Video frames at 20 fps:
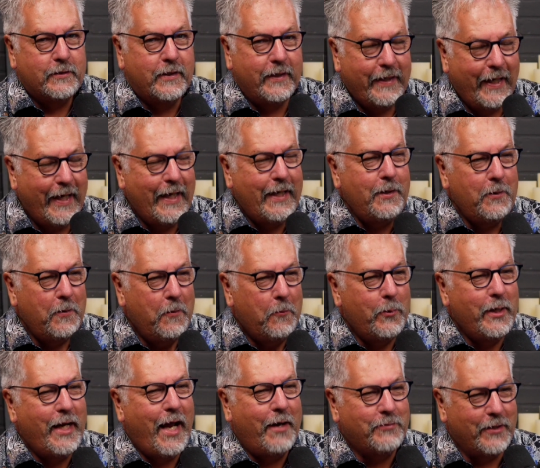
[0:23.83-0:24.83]
Today,
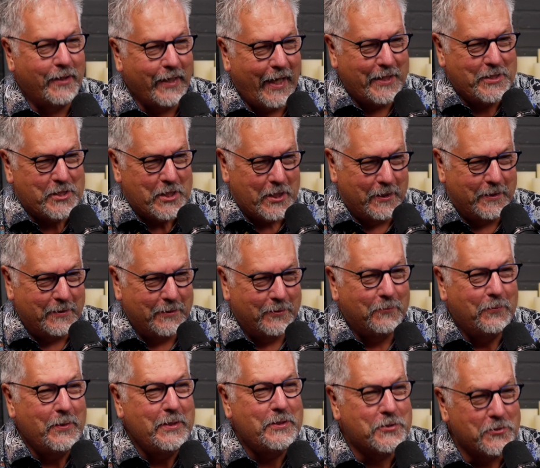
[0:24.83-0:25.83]
we have a legend.
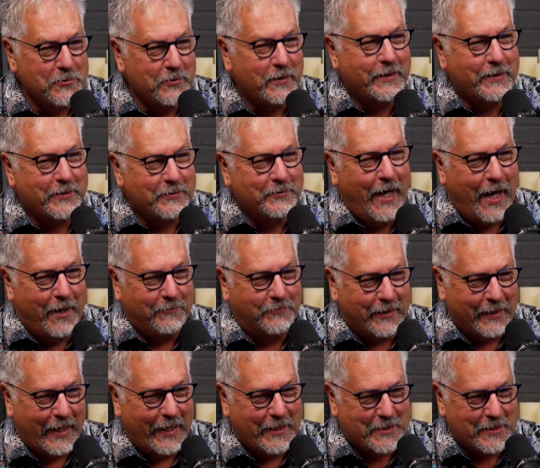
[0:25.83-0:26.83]
We truly do
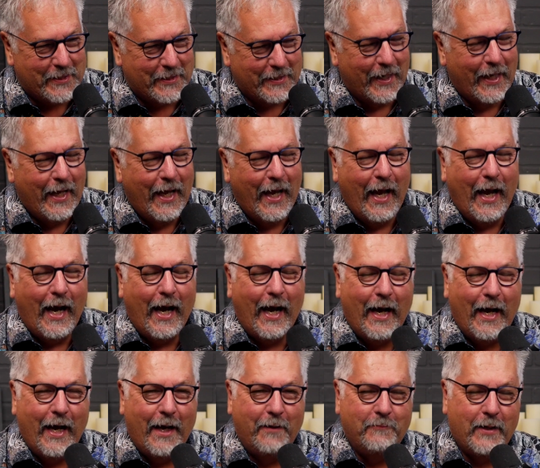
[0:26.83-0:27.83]
have a legend.
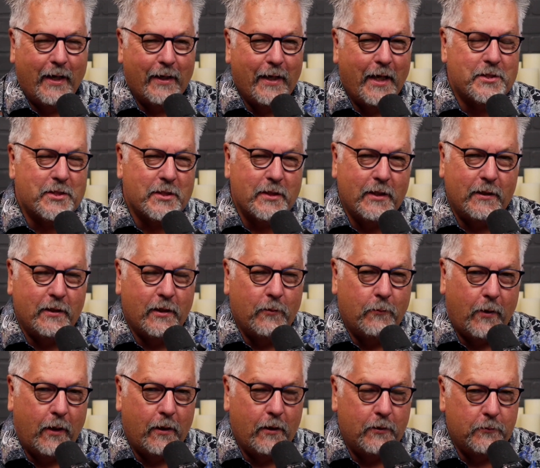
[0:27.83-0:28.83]
A legend in
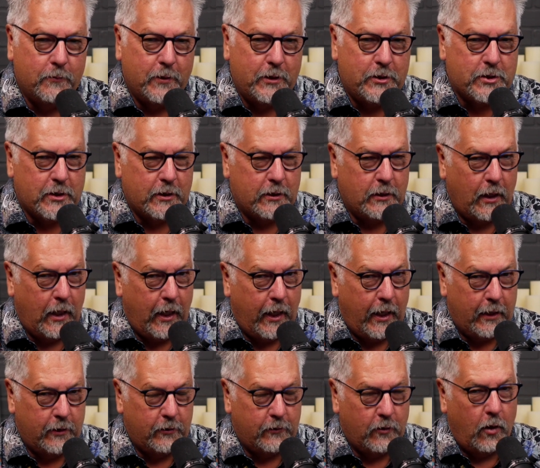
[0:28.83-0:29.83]
the Waterloo region
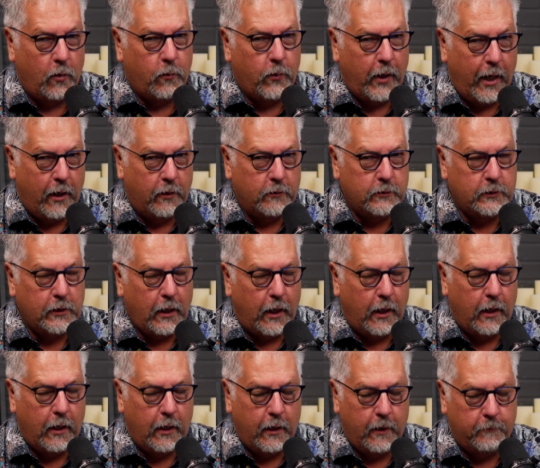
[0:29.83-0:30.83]
and around.
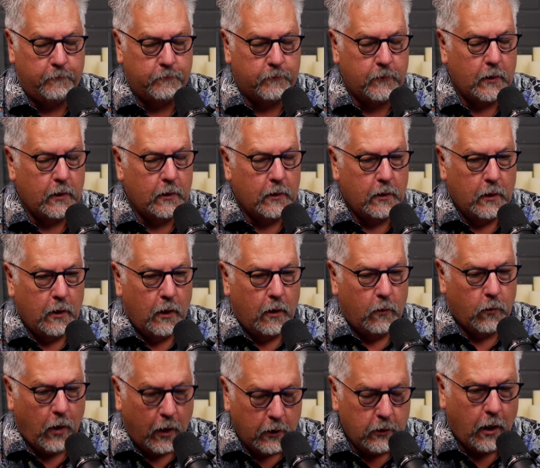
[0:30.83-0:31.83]
Ron
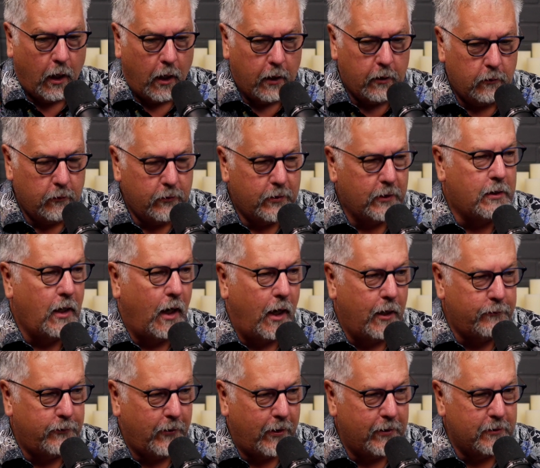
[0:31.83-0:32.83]
Caudle, the
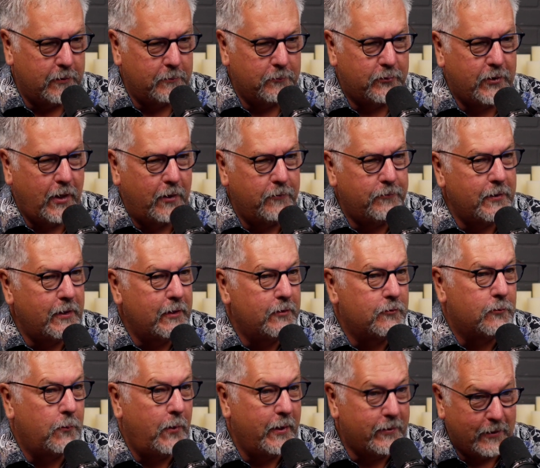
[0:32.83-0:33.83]
Codfather himself,
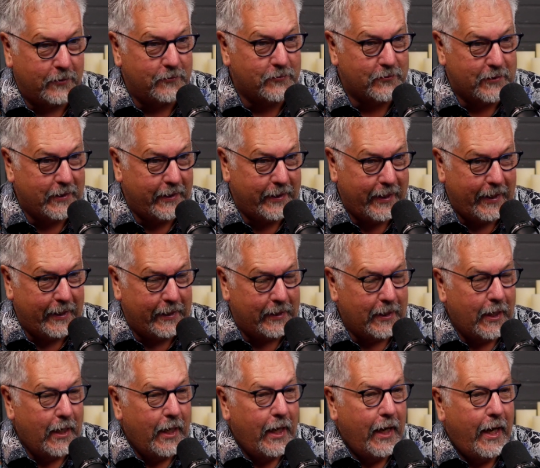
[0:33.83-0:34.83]
is with us
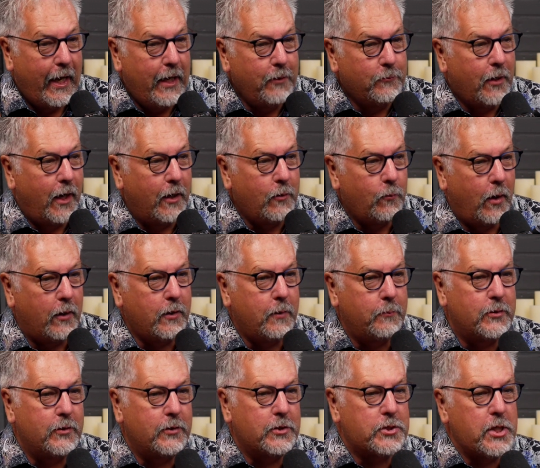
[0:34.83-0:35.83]
today. Hey, Ron,
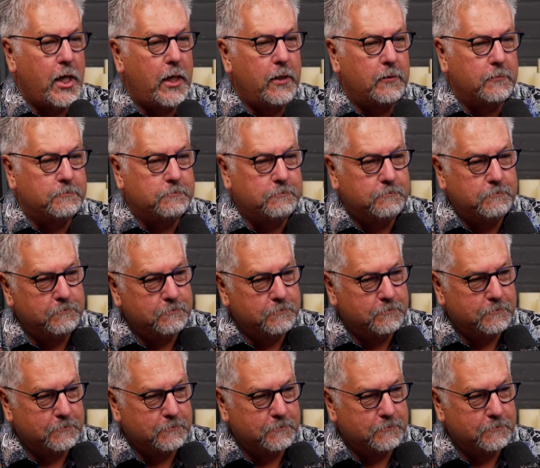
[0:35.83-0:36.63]
welcome to the show.